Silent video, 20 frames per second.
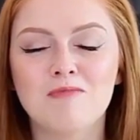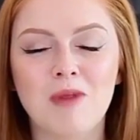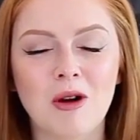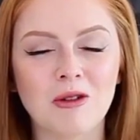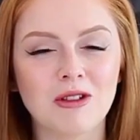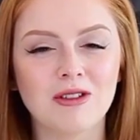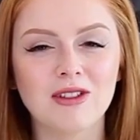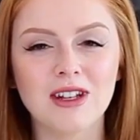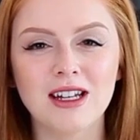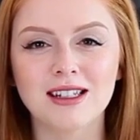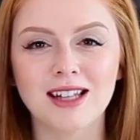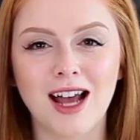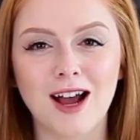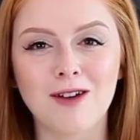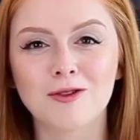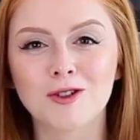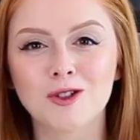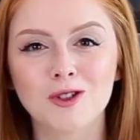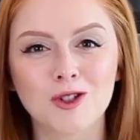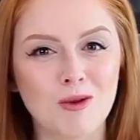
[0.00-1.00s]
Both of these
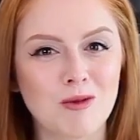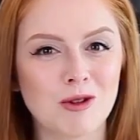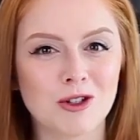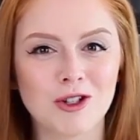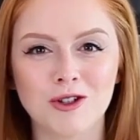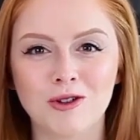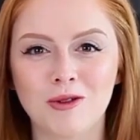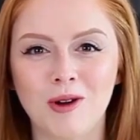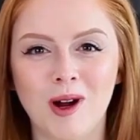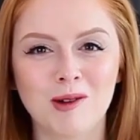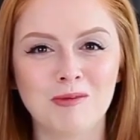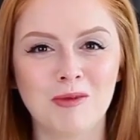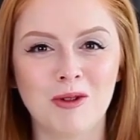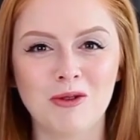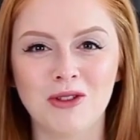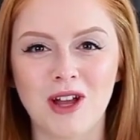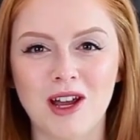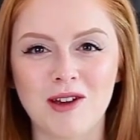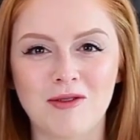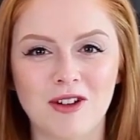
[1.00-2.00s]
have so much incredible
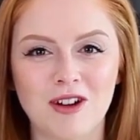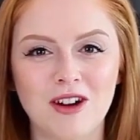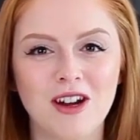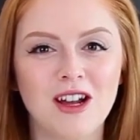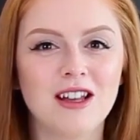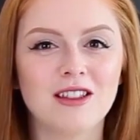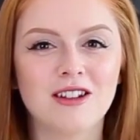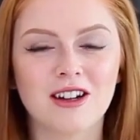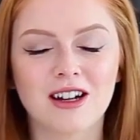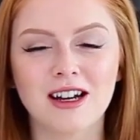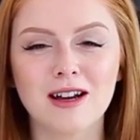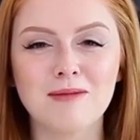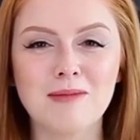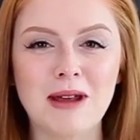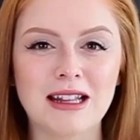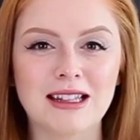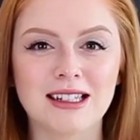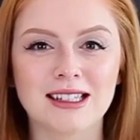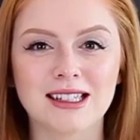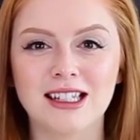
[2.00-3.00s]
flavor. They're gonna
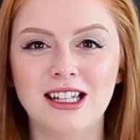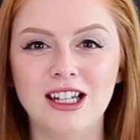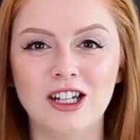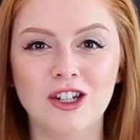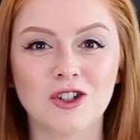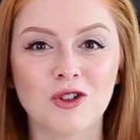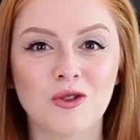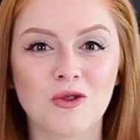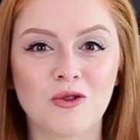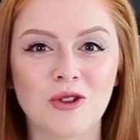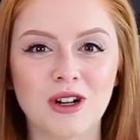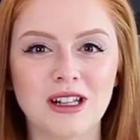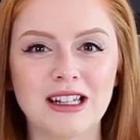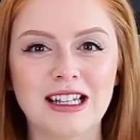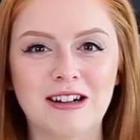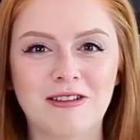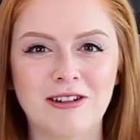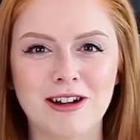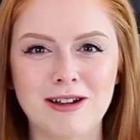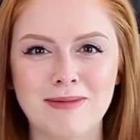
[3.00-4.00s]
make this quiche
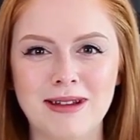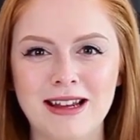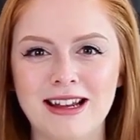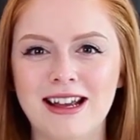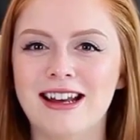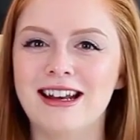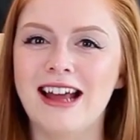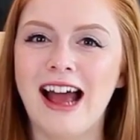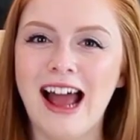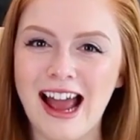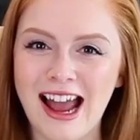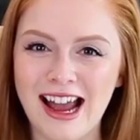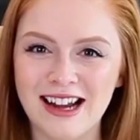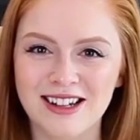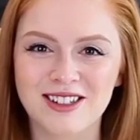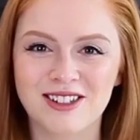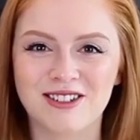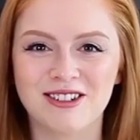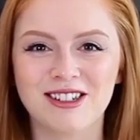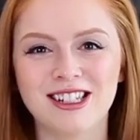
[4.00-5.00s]
really creamy and
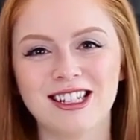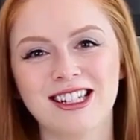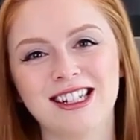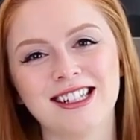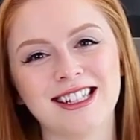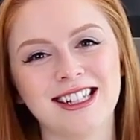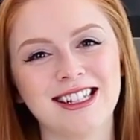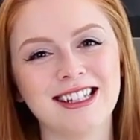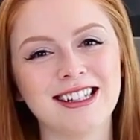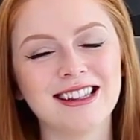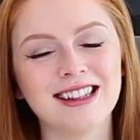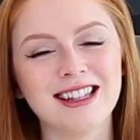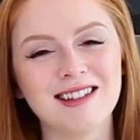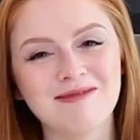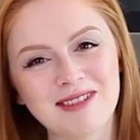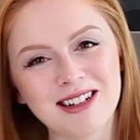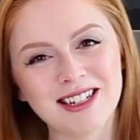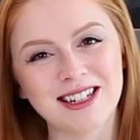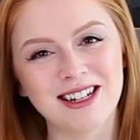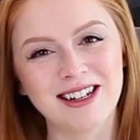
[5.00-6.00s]
extra cheesy.
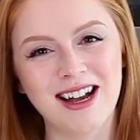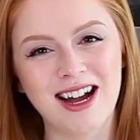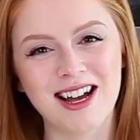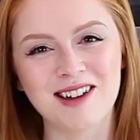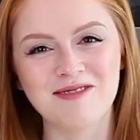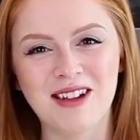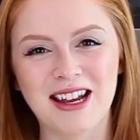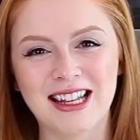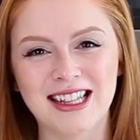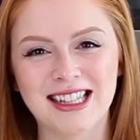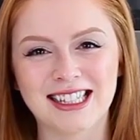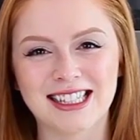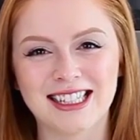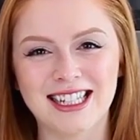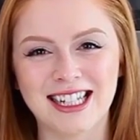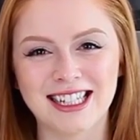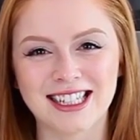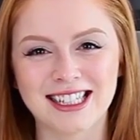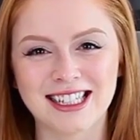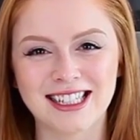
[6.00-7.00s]
Let me show you how to make this
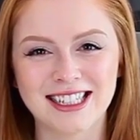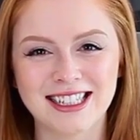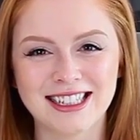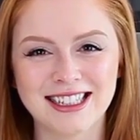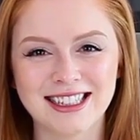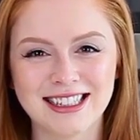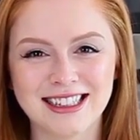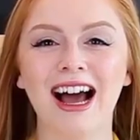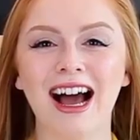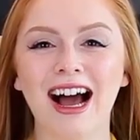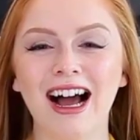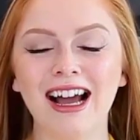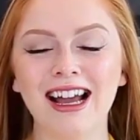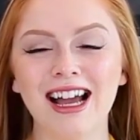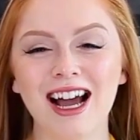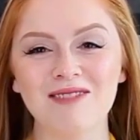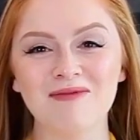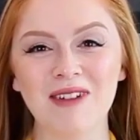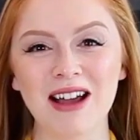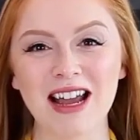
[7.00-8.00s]
dish. I
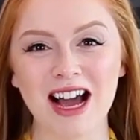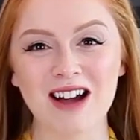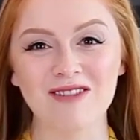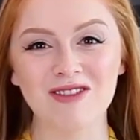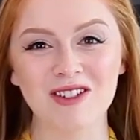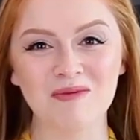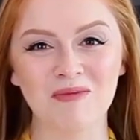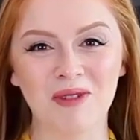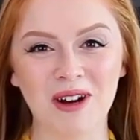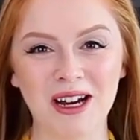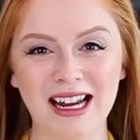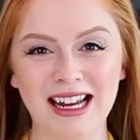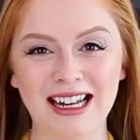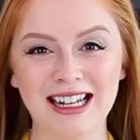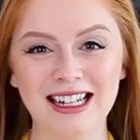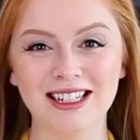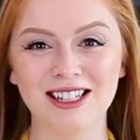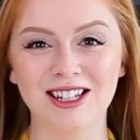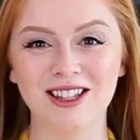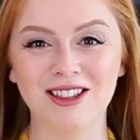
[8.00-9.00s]
have my oven
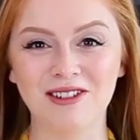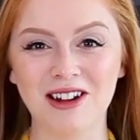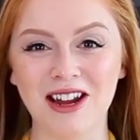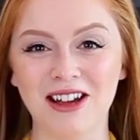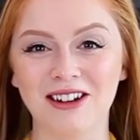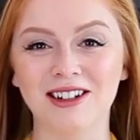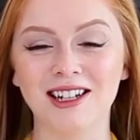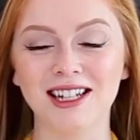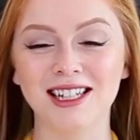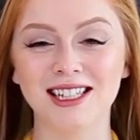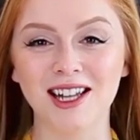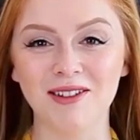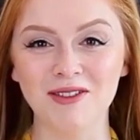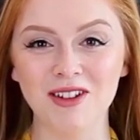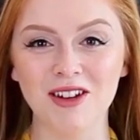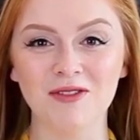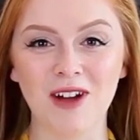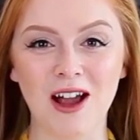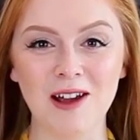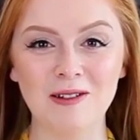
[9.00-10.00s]
preheating to
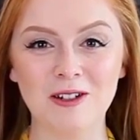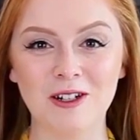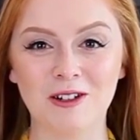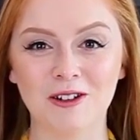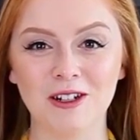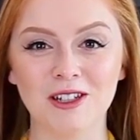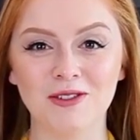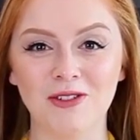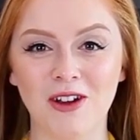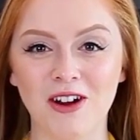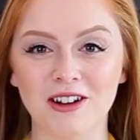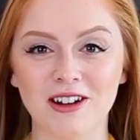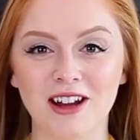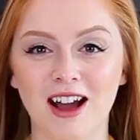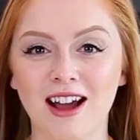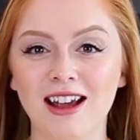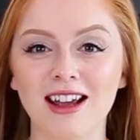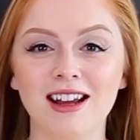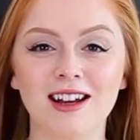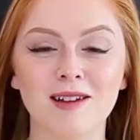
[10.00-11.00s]
375 degrees
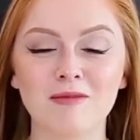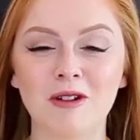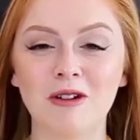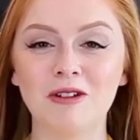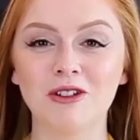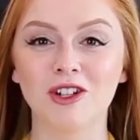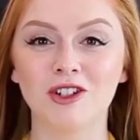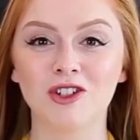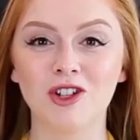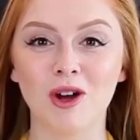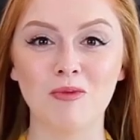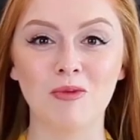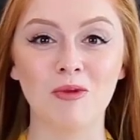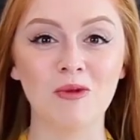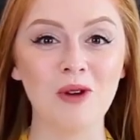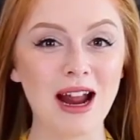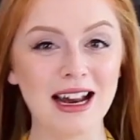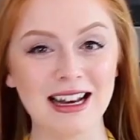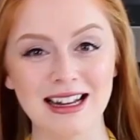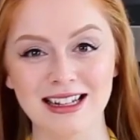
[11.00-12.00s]
Fahrenheit, and I'm going to jump
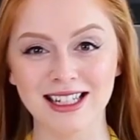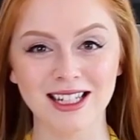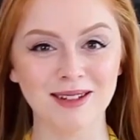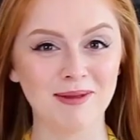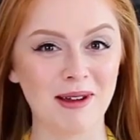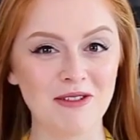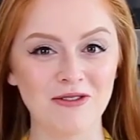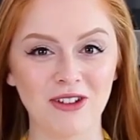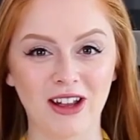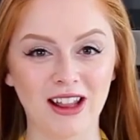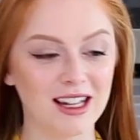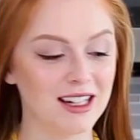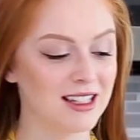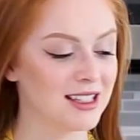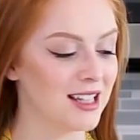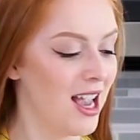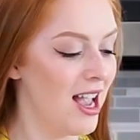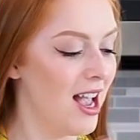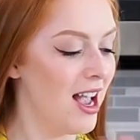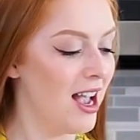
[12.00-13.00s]
right into my
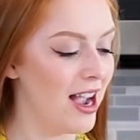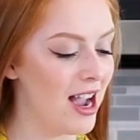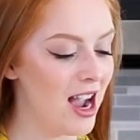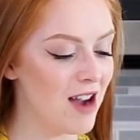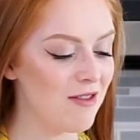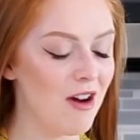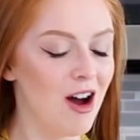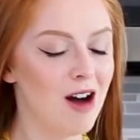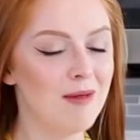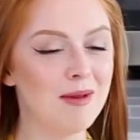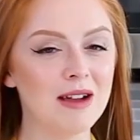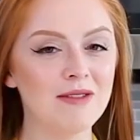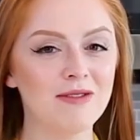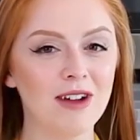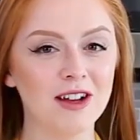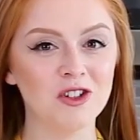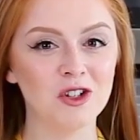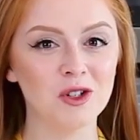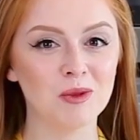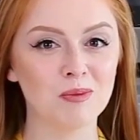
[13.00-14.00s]
fillings. I have all my
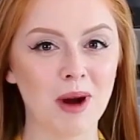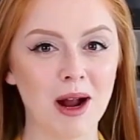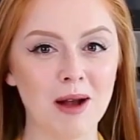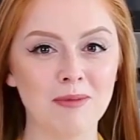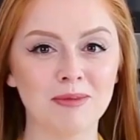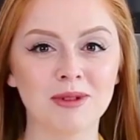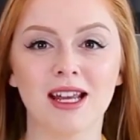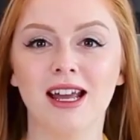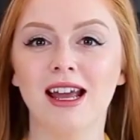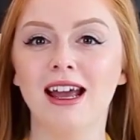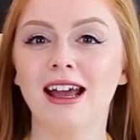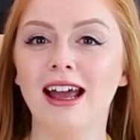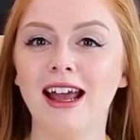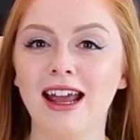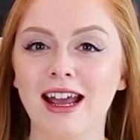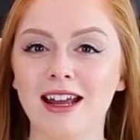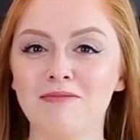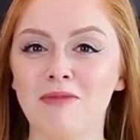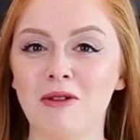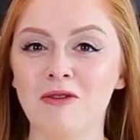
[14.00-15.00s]
veggies prepped,
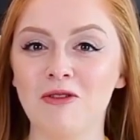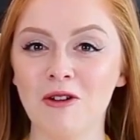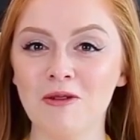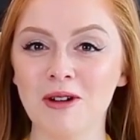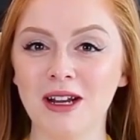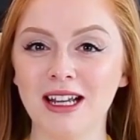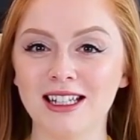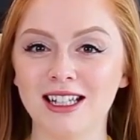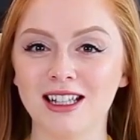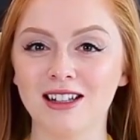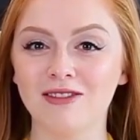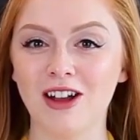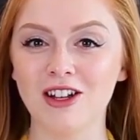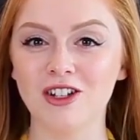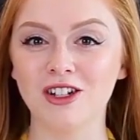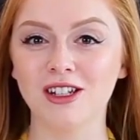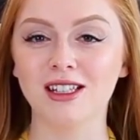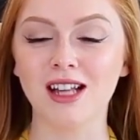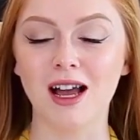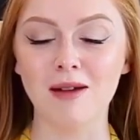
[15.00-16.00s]
and before we get to the
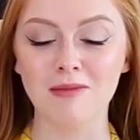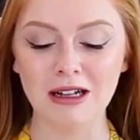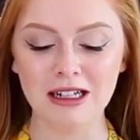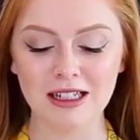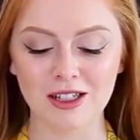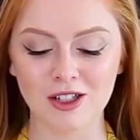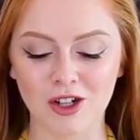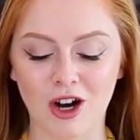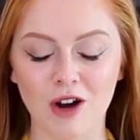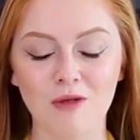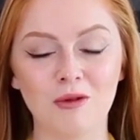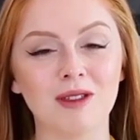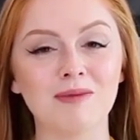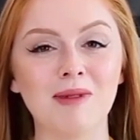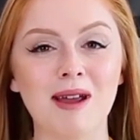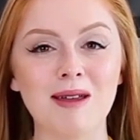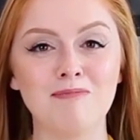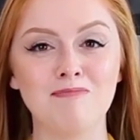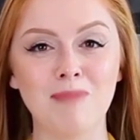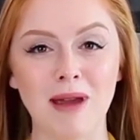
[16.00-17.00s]
veggies, I'm going to start with
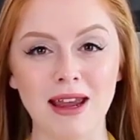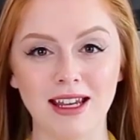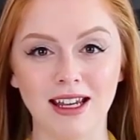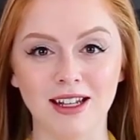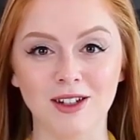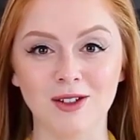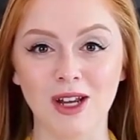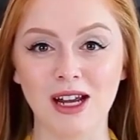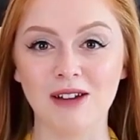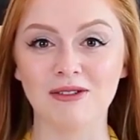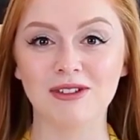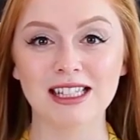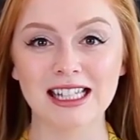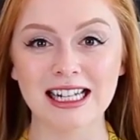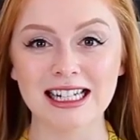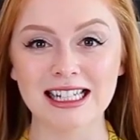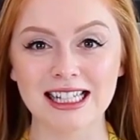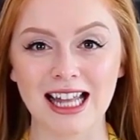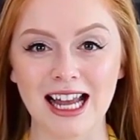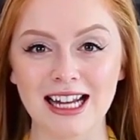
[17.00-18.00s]
my bacon. So I have
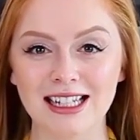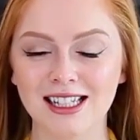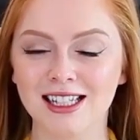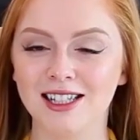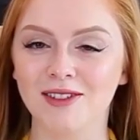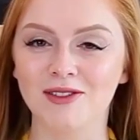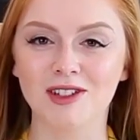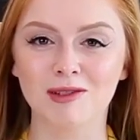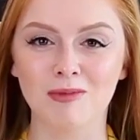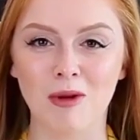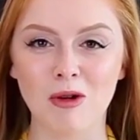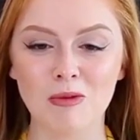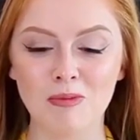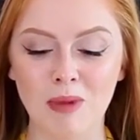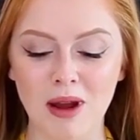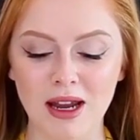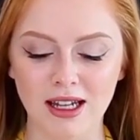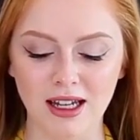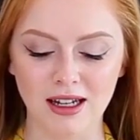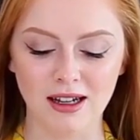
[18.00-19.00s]
6 slices of smoked
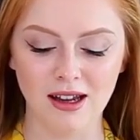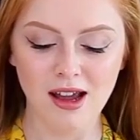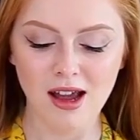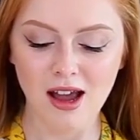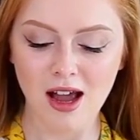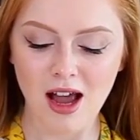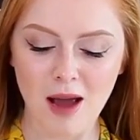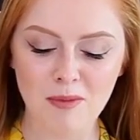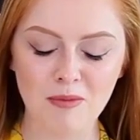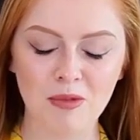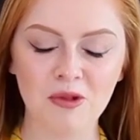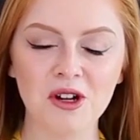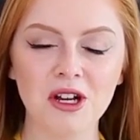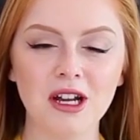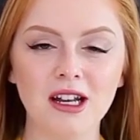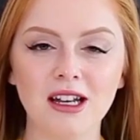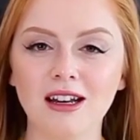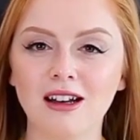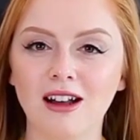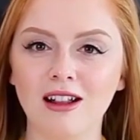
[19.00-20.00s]
bacon. I'm
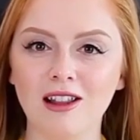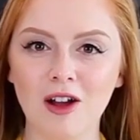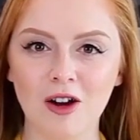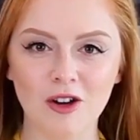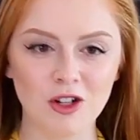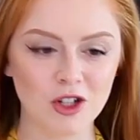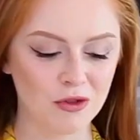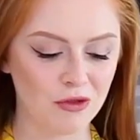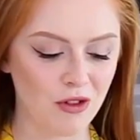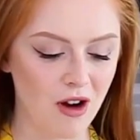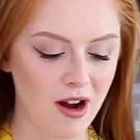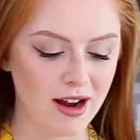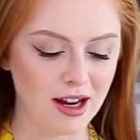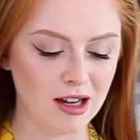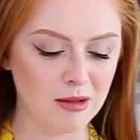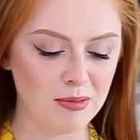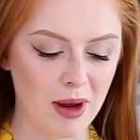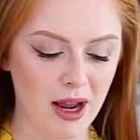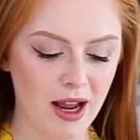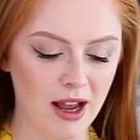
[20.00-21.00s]
preheating a large
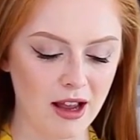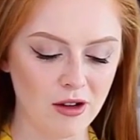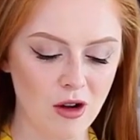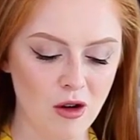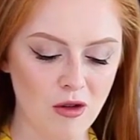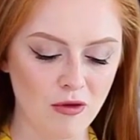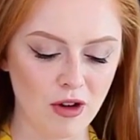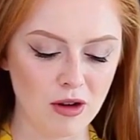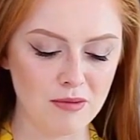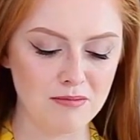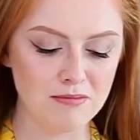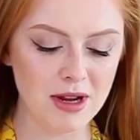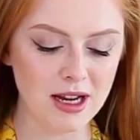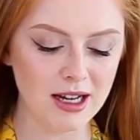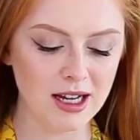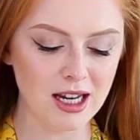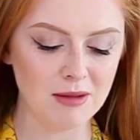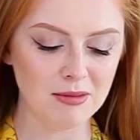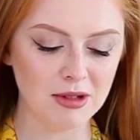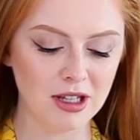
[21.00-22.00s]
frying pan over
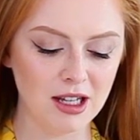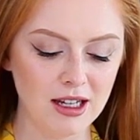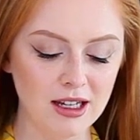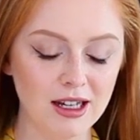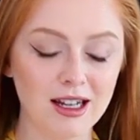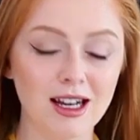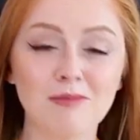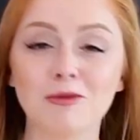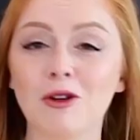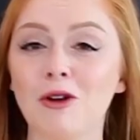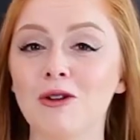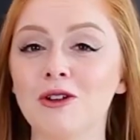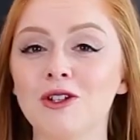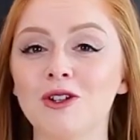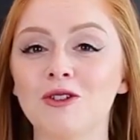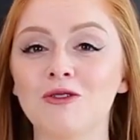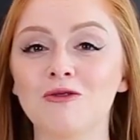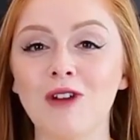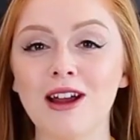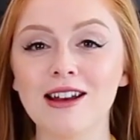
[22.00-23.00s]
medium heat, and I'm going
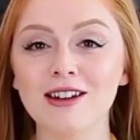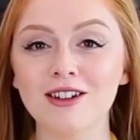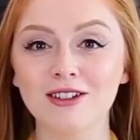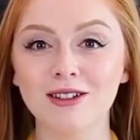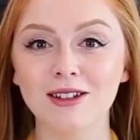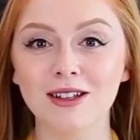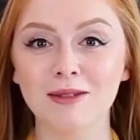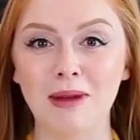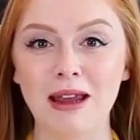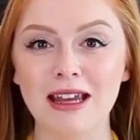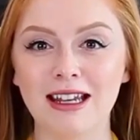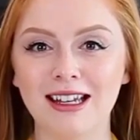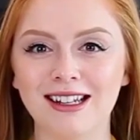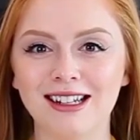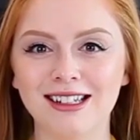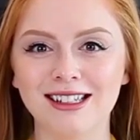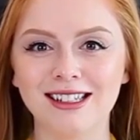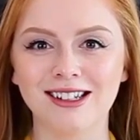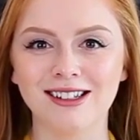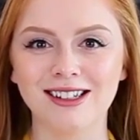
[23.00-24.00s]
to render the bacon
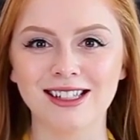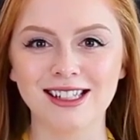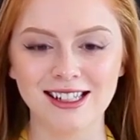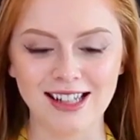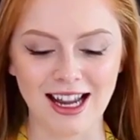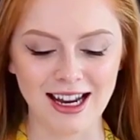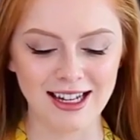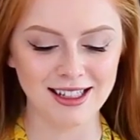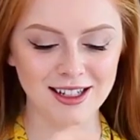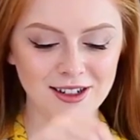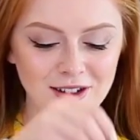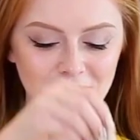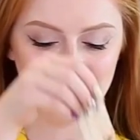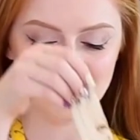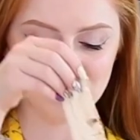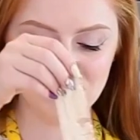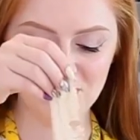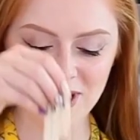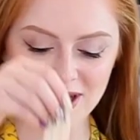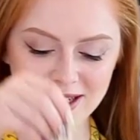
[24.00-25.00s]
until it's nice and
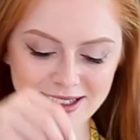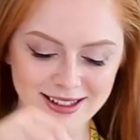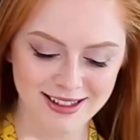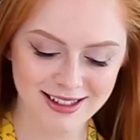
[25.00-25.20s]
crispy.